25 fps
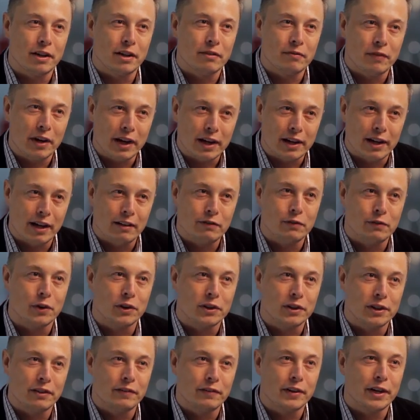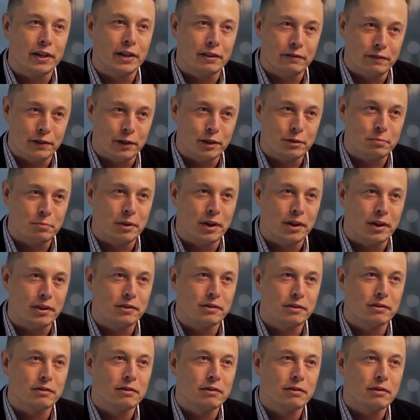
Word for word: that make life worth living in the first place.